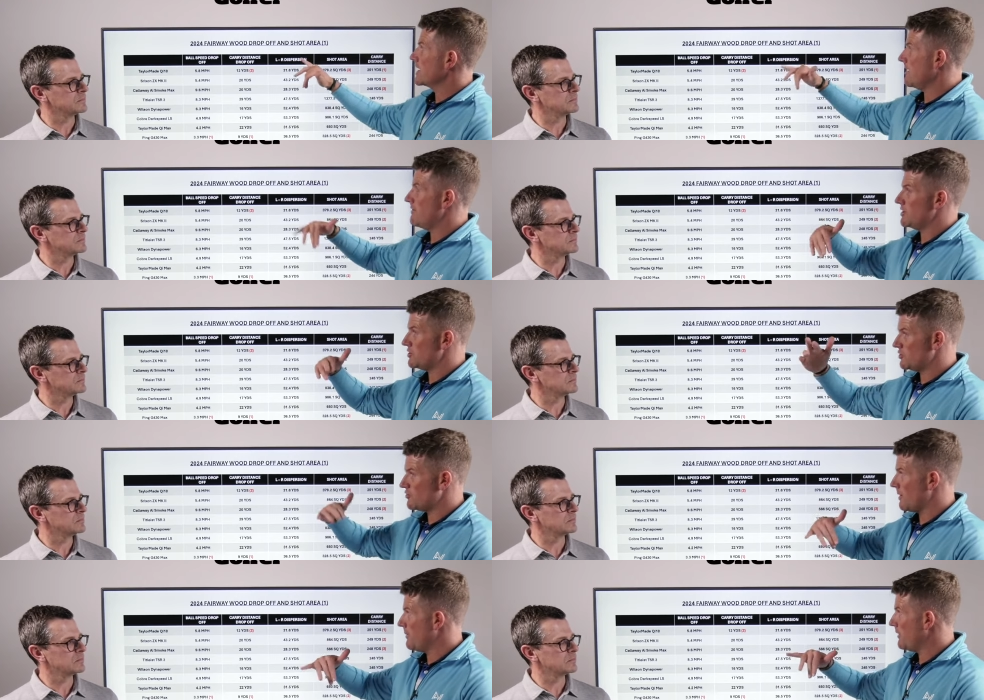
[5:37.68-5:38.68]
Speaker 1: carry distance
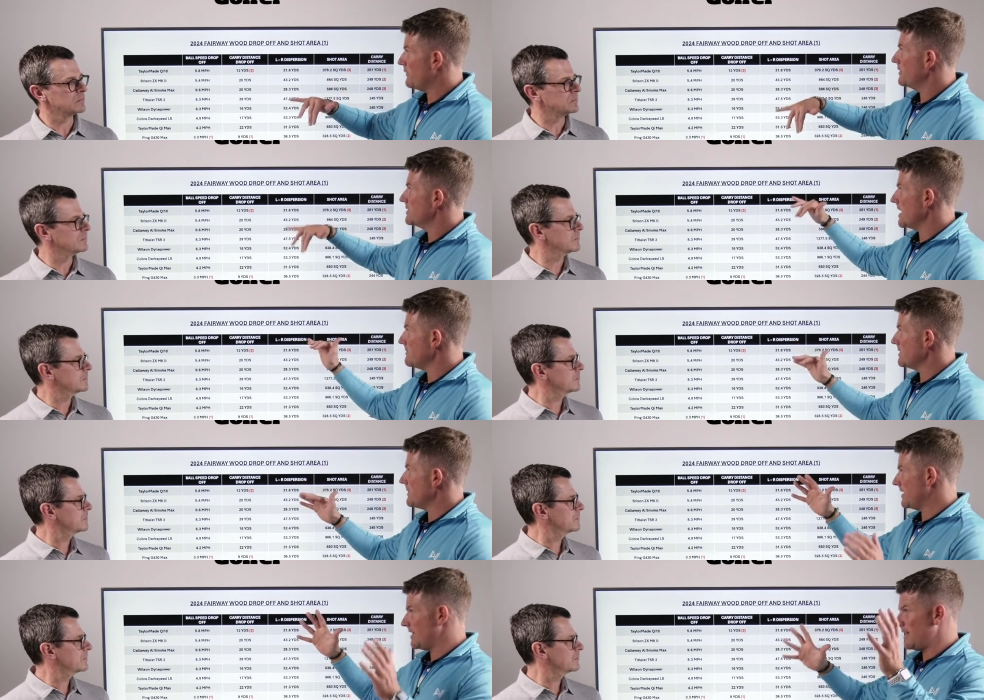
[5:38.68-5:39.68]
drop off, times that
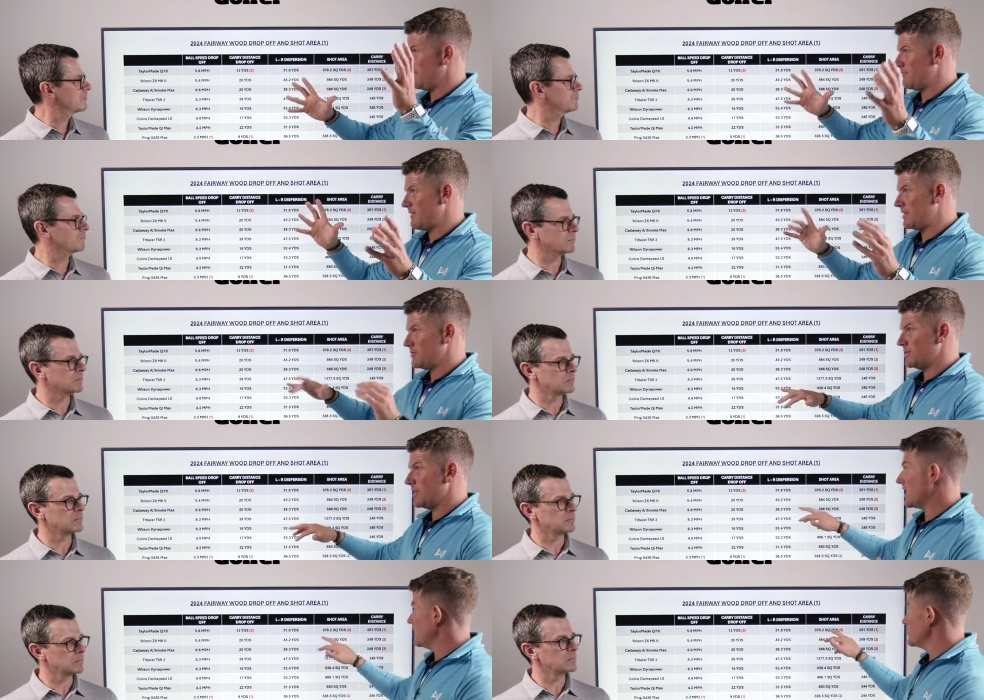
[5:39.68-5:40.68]
by the left and right. So
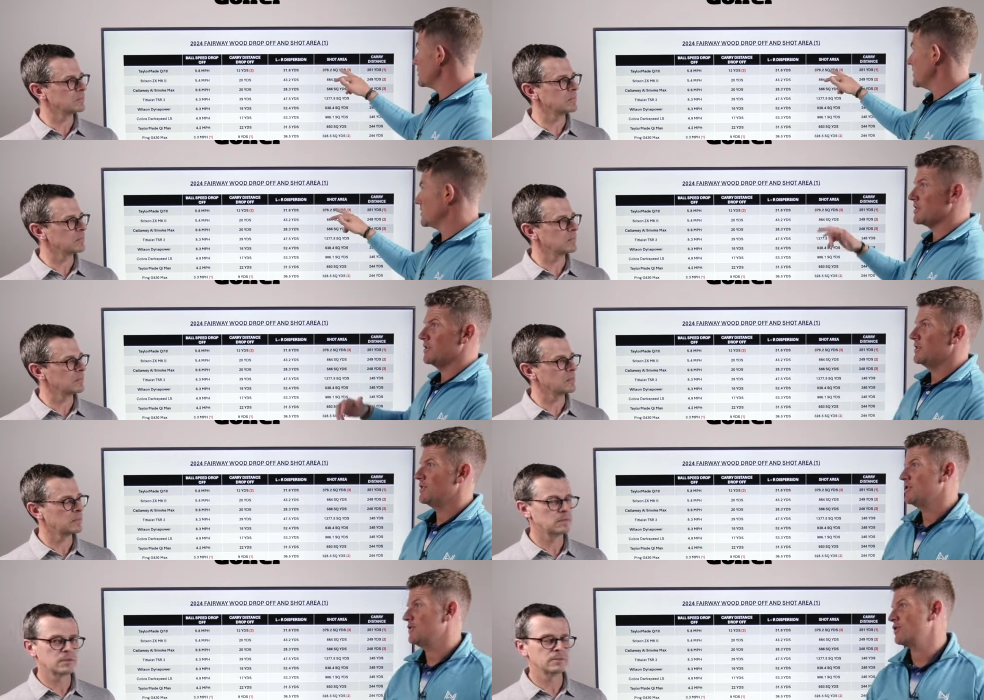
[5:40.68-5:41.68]
then it gives us this
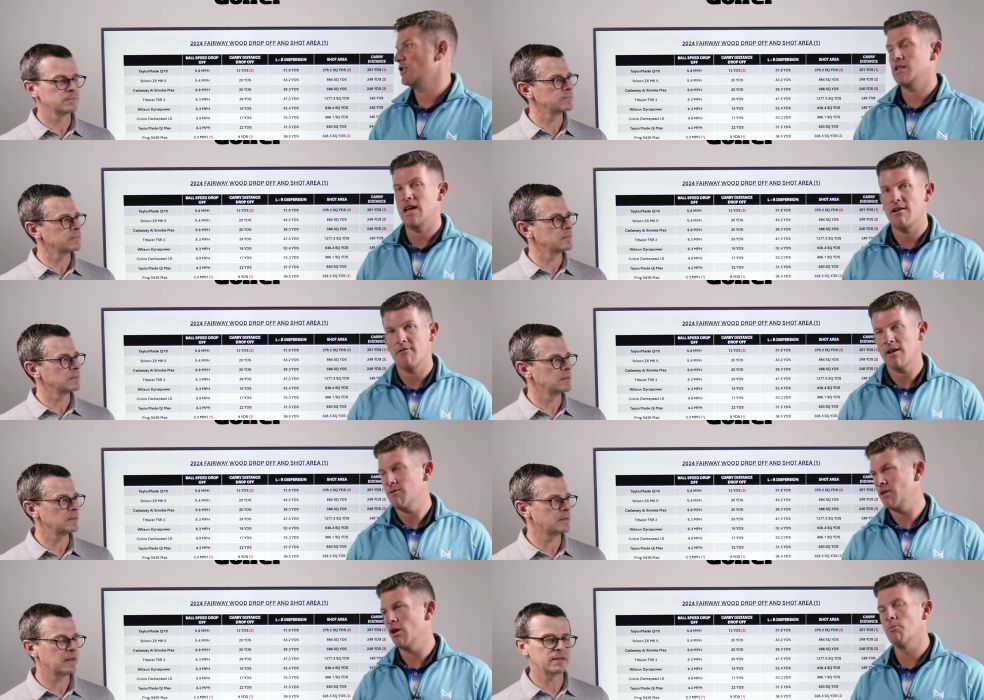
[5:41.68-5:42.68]
shot area.
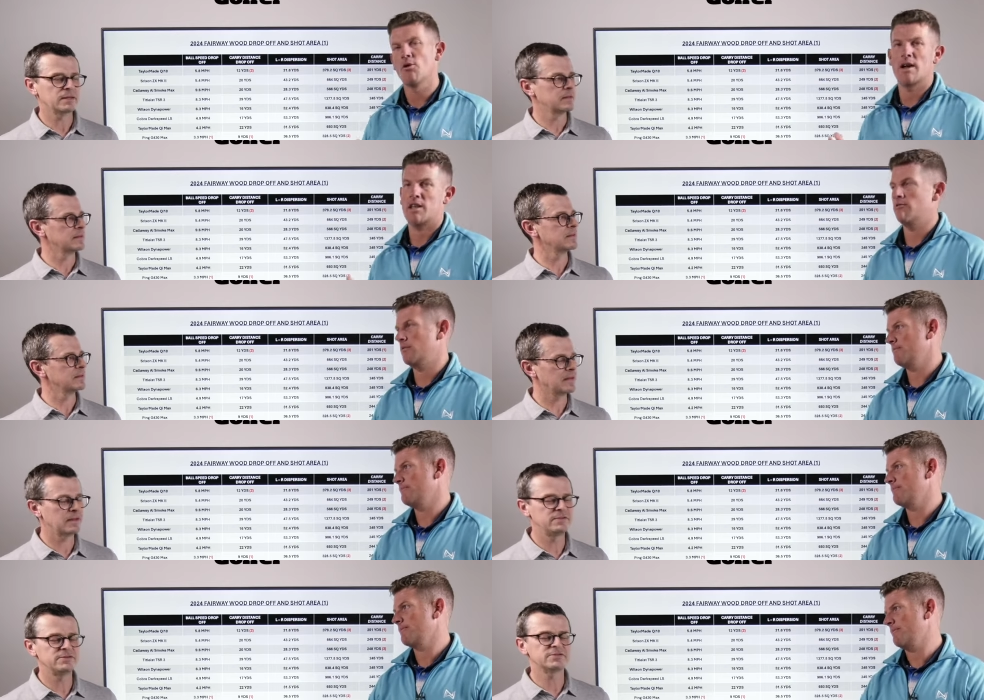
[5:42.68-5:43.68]
A lot more accurate.
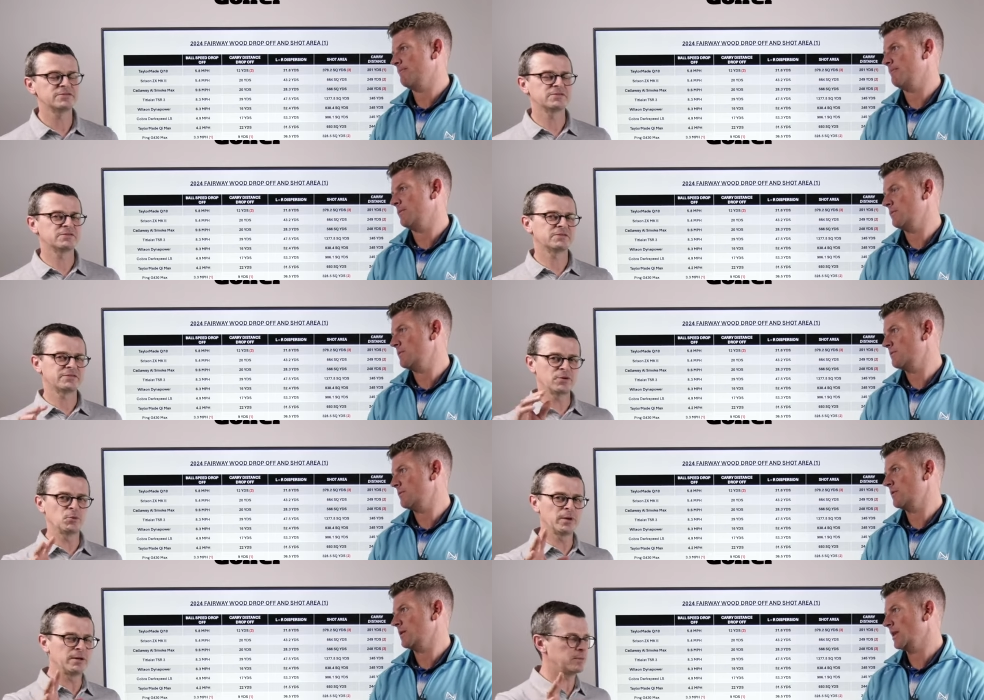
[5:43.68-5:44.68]
Speaker 2: And just to
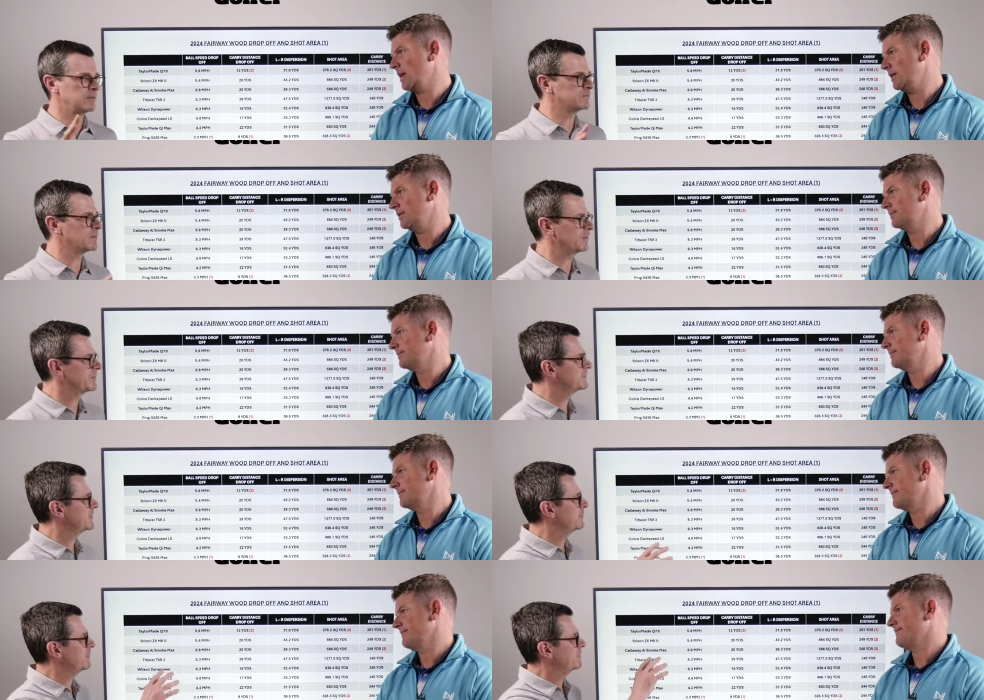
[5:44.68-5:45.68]
tell people as well, this
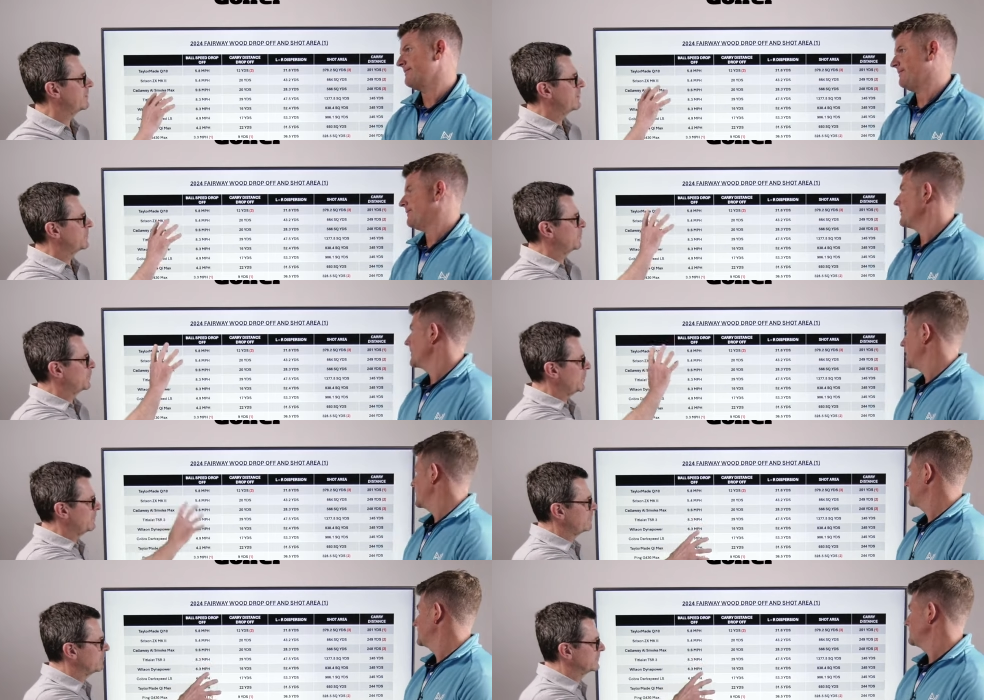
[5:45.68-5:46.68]
year we've put
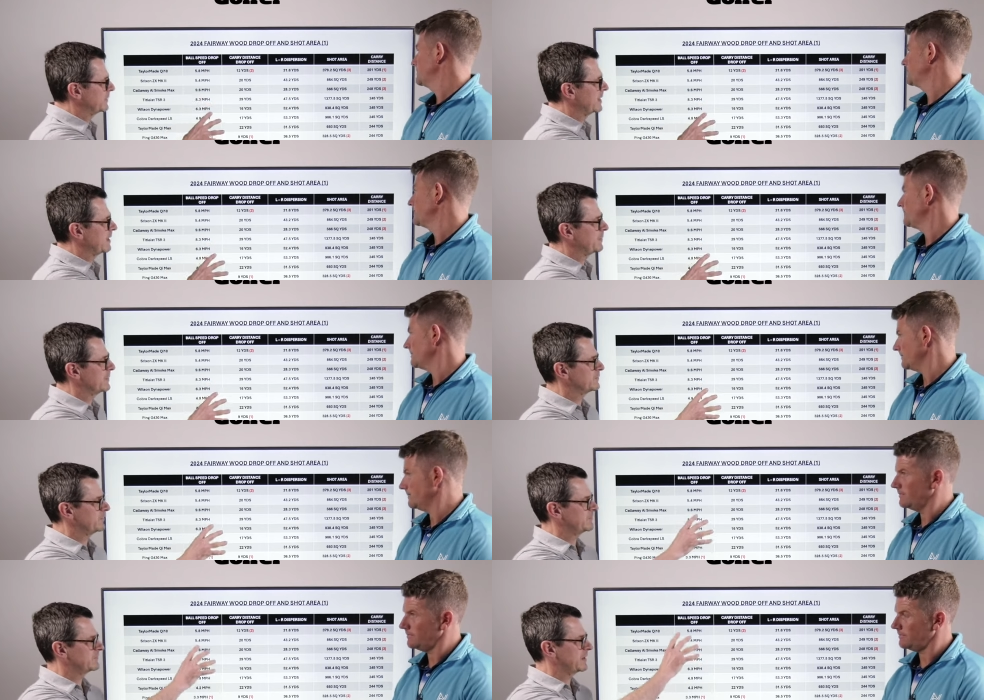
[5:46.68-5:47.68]
both numbers in here because
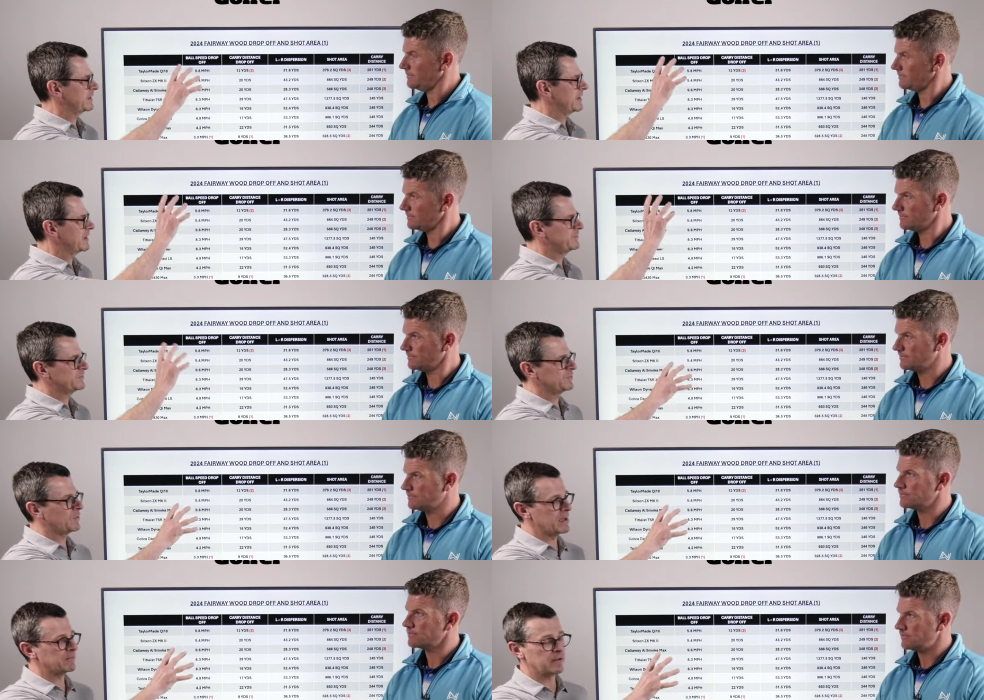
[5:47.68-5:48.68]
we just had a
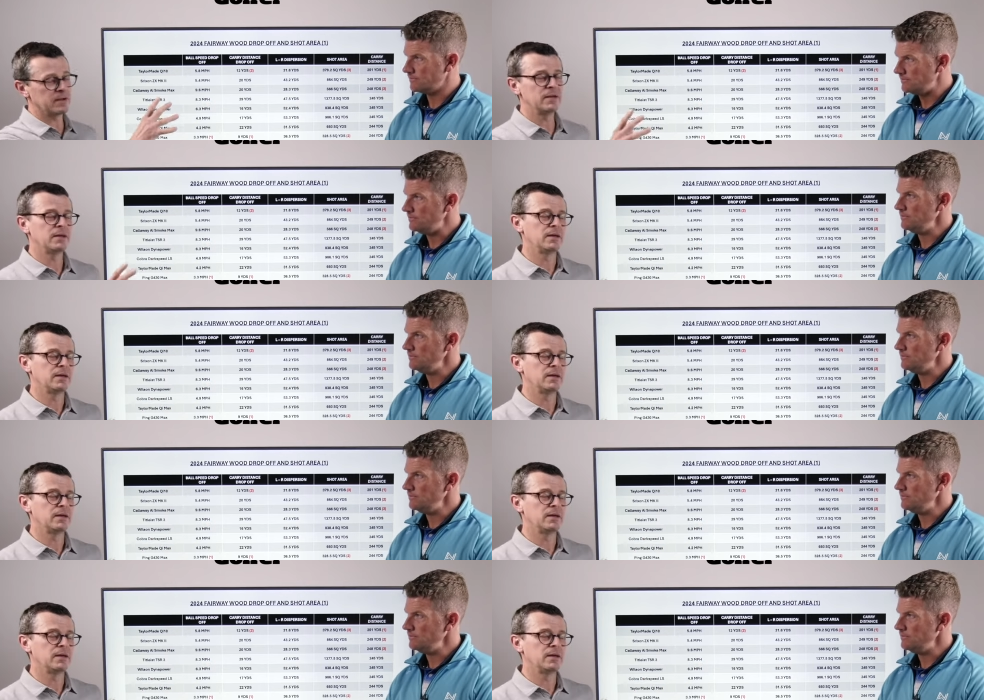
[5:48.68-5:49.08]
shot area